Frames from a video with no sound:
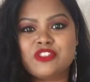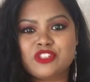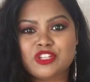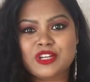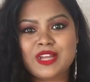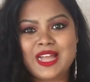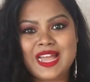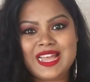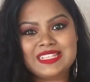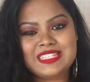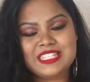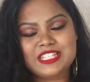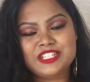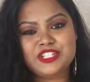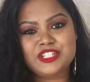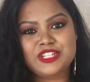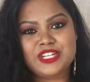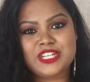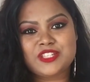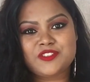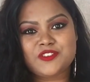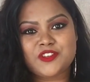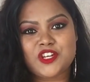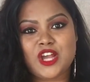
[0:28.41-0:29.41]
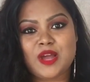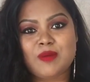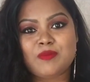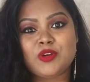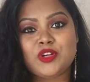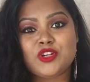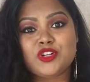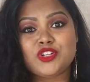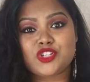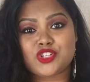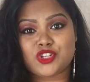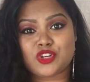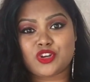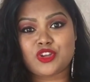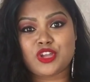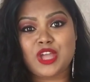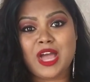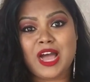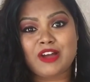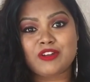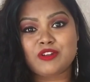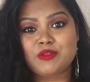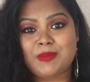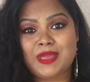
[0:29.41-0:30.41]
So guys, in today's video, I'm gonna show
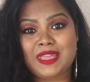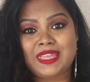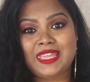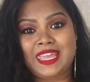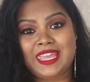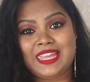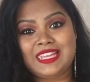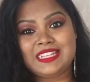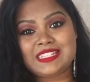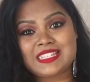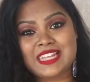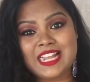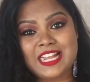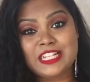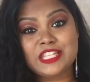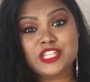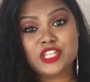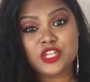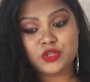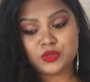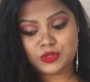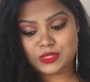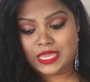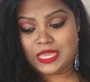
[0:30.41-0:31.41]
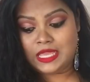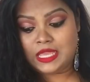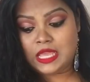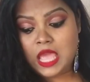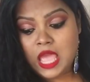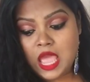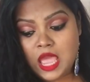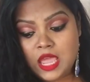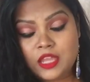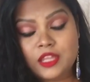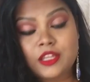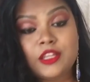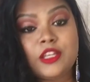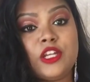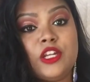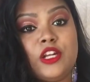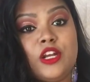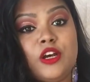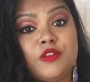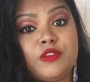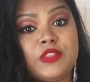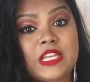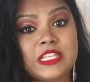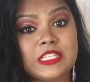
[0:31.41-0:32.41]
you how to make hairstyles using, you
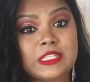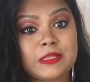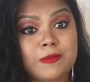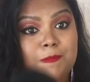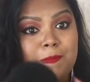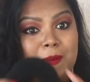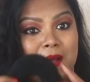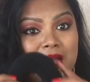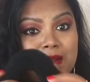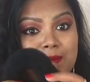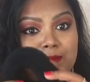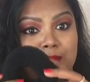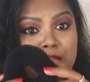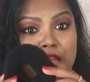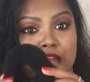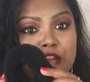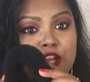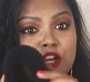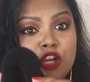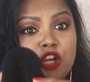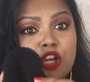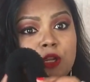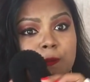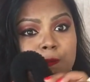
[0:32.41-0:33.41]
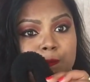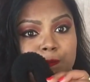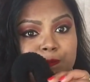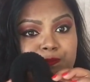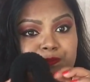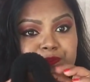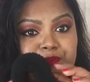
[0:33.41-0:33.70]
know, this bun maker.